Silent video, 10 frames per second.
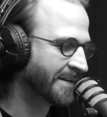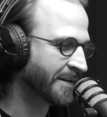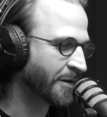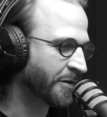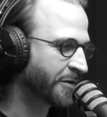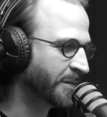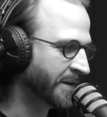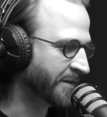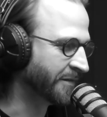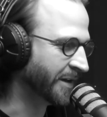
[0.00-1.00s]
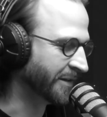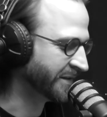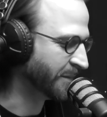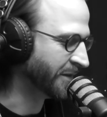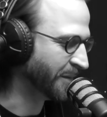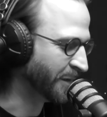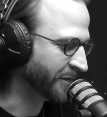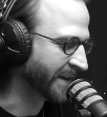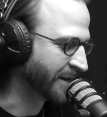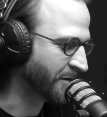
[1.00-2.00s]
I think arguably you've done some of the
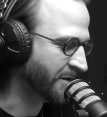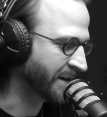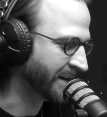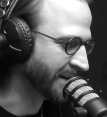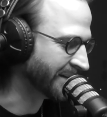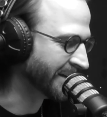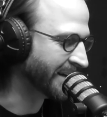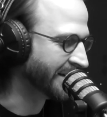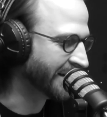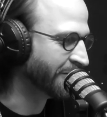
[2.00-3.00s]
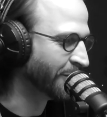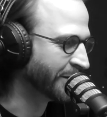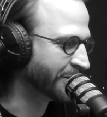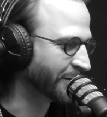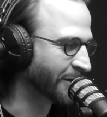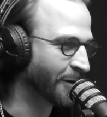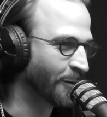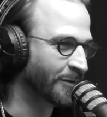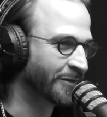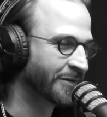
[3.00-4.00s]
most iconic and influential
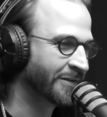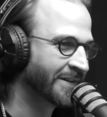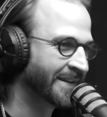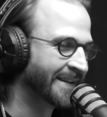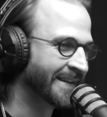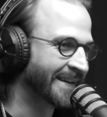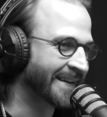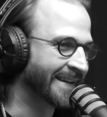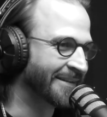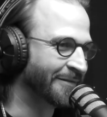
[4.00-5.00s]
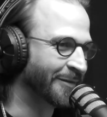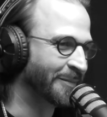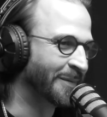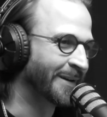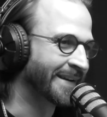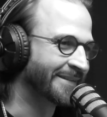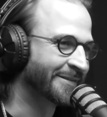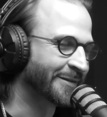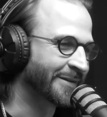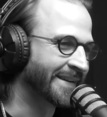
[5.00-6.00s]
goals in football
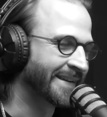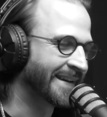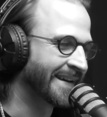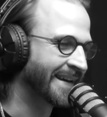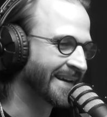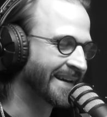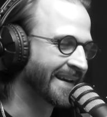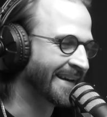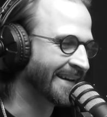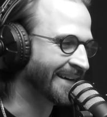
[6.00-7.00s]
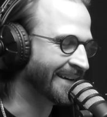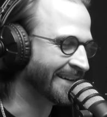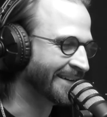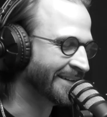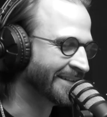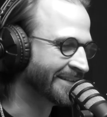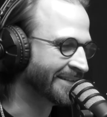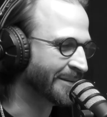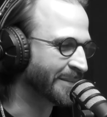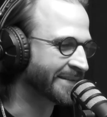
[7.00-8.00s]
history. The
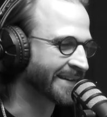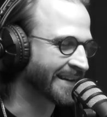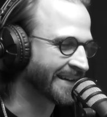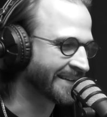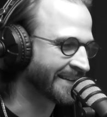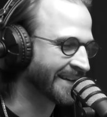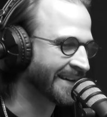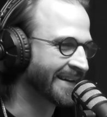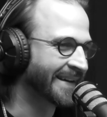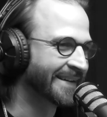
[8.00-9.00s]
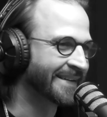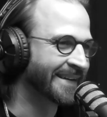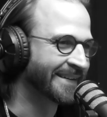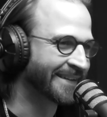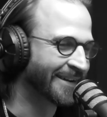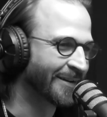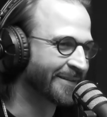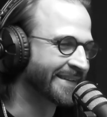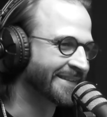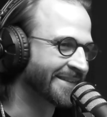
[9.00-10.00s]
bicicleta and
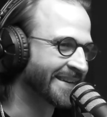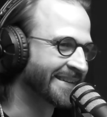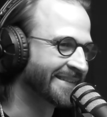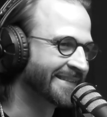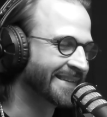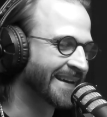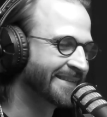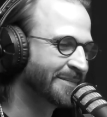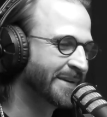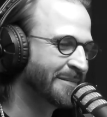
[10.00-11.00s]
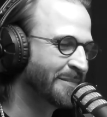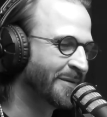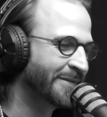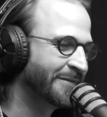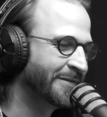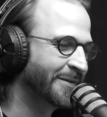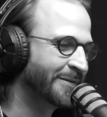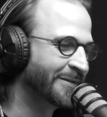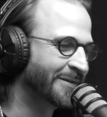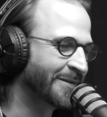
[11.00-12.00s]
all these things. Has it been important for
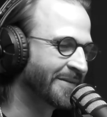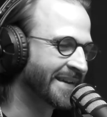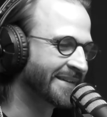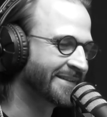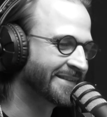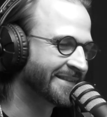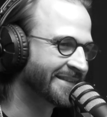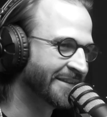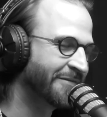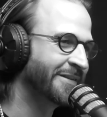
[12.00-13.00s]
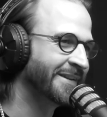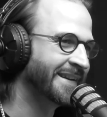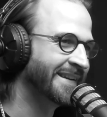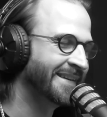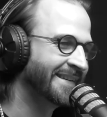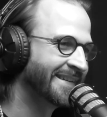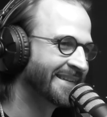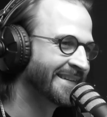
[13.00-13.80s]
you to do things differently